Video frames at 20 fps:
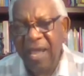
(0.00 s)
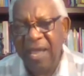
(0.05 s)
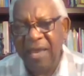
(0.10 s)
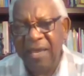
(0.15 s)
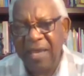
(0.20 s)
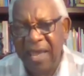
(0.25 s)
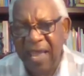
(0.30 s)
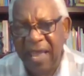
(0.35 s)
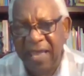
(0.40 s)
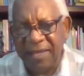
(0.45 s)

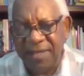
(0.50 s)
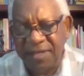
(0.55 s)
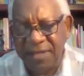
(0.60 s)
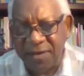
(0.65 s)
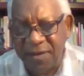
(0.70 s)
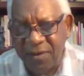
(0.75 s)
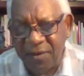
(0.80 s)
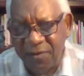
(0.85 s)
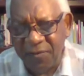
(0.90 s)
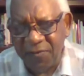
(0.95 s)
an
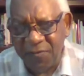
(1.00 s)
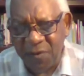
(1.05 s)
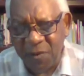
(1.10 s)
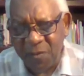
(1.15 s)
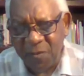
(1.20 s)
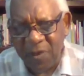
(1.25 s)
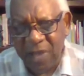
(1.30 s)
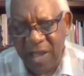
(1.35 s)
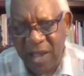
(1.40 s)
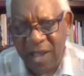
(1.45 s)
answer
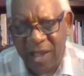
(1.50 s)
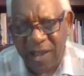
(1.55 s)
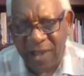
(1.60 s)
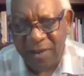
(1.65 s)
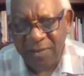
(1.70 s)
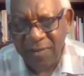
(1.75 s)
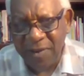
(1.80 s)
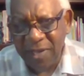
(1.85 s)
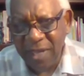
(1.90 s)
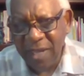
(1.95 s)
from
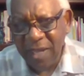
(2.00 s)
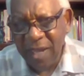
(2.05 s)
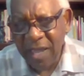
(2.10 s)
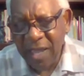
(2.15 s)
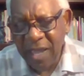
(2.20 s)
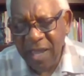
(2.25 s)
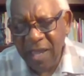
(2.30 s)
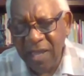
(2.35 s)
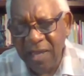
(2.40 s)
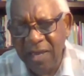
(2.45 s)
God.
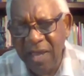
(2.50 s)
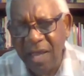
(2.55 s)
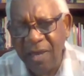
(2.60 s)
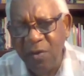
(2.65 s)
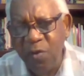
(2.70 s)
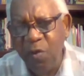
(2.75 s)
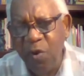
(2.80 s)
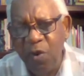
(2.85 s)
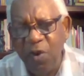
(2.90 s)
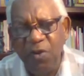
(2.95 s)
In
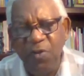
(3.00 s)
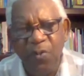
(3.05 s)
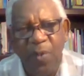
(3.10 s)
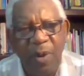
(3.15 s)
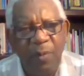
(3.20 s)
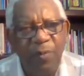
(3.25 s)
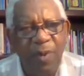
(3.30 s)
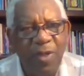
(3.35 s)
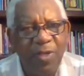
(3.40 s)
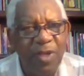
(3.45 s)
other words,
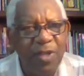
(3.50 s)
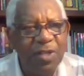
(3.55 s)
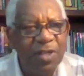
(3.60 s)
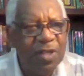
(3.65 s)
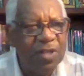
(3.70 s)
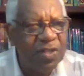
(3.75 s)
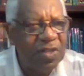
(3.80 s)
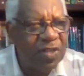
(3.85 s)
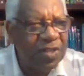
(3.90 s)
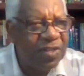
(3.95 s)
my brothers
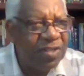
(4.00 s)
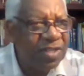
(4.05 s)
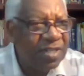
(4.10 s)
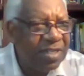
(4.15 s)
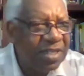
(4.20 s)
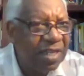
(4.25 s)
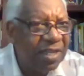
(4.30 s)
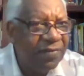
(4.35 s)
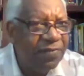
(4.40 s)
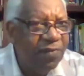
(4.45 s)
and
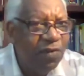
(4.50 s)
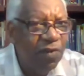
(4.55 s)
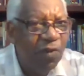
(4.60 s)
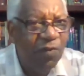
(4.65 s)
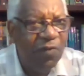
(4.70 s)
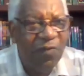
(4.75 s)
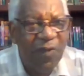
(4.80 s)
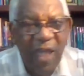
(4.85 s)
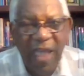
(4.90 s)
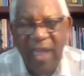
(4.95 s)
sisters, if
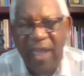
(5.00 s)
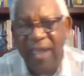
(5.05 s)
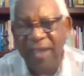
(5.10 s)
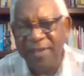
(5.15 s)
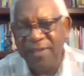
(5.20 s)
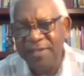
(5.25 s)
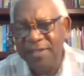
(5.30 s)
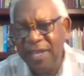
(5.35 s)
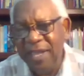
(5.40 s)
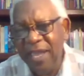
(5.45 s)
you
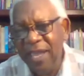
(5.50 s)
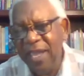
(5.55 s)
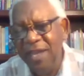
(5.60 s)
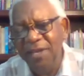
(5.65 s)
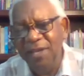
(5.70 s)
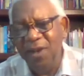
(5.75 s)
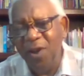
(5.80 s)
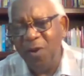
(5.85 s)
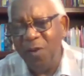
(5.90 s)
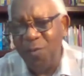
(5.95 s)
fast
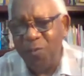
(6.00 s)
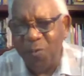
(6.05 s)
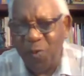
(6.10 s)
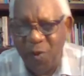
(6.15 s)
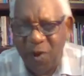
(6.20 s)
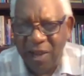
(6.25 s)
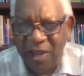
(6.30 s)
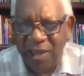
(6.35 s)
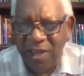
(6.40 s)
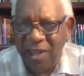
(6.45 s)
and don't
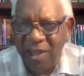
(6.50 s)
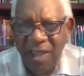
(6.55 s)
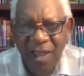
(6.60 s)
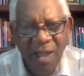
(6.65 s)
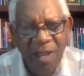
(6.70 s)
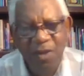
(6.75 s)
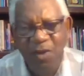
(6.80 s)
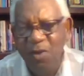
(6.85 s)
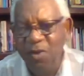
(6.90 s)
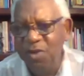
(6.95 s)
pray,
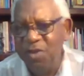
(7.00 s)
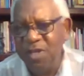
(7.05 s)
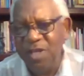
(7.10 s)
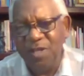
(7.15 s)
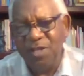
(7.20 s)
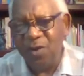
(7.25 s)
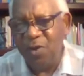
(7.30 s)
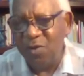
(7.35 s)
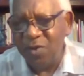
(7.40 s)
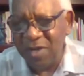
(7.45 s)
you're
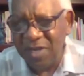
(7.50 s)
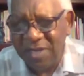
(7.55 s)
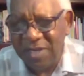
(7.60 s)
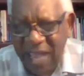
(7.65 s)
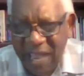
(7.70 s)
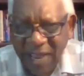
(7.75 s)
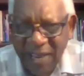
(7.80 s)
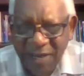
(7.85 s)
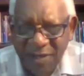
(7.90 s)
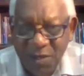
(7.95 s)
just on a
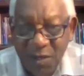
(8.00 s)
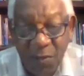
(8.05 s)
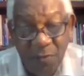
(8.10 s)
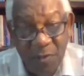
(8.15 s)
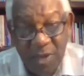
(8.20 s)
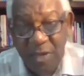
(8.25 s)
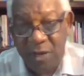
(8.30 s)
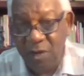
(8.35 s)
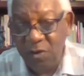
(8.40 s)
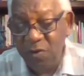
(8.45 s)
diet. You
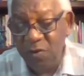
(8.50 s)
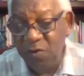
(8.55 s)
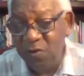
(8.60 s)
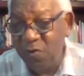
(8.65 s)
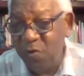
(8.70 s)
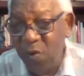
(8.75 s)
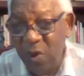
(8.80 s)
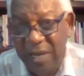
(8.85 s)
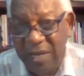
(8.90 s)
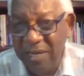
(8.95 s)
may
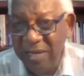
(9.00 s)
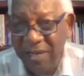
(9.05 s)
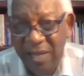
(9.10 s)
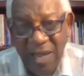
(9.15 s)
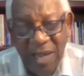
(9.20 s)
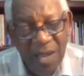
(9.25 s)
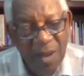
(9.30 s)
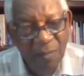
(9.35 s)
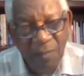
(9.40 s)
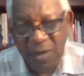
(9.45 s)
lose weight,
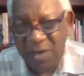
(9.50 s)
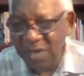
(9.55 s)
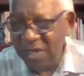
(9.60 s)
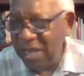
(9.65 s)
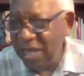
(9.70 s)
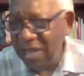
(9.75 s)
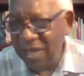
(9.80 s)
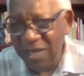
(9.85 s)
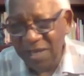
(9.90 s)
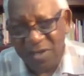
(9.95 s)
but
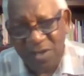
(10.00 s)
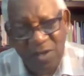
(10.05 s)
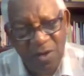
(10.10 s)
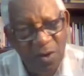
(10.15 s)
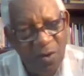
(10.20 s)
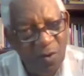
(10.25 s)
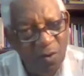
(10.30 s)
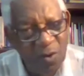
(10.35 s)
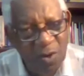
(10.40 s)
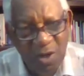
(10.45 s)
there is
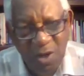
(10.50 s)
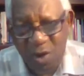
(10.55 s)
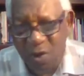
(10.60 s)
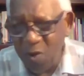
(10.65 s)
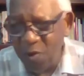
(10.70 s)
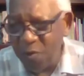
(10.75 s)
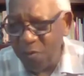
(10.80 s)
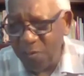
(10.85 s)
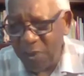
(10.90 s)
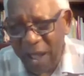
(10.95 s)
no
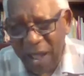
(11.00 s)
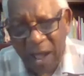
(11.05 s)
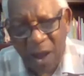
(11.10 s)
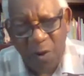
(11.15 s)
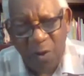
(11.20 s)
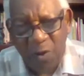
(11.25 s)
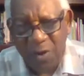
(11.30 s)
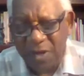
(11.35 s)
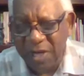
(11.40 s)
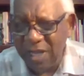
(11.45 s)
yoke
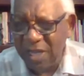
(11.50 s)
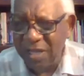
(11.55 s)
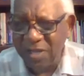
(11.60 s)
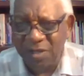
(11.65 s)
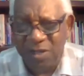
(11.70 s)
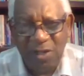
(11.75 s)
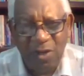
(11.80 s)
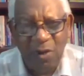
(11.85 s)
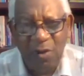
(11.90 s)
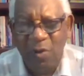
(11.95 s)
power,
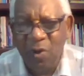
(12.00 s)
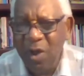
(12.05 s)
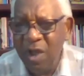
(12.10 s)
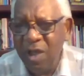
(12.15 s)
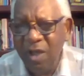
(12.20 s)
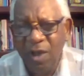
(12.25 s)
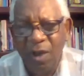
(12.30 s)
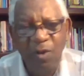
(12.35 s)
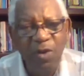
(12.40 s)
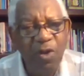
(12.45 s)
there's no
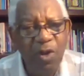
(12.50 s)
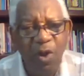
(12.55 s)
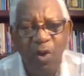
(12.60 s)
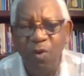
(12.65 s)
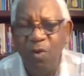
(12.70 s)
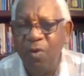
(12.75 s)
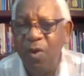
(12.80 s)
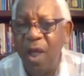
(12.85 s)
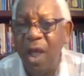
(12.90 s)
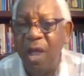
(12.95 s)

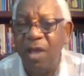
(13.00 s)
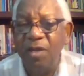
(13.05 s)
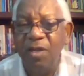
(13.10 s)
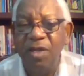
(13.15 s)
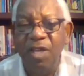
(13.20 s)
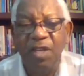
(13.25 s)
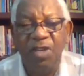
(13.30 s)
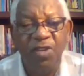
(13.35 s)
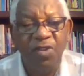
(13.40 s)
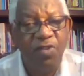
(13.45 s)
yoke uh,
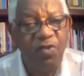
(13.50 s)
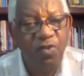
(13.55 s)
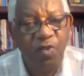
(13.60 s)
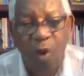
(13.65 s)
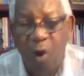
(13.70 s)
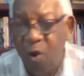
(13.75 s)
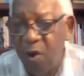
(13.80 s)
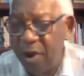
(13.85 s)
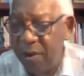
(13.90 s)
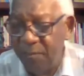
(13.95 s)

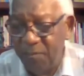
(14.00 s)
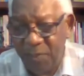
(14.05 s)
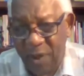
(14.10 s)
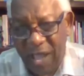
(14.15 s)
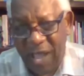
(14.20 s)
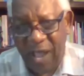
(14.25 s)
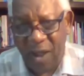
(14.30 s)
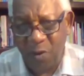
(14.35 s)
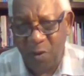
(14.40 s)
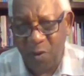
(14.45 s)
destroying
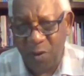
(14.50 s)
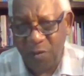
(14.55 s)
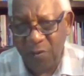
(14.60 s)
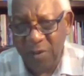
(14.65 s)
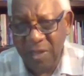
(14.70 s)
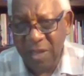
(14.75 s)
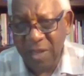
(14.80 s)
power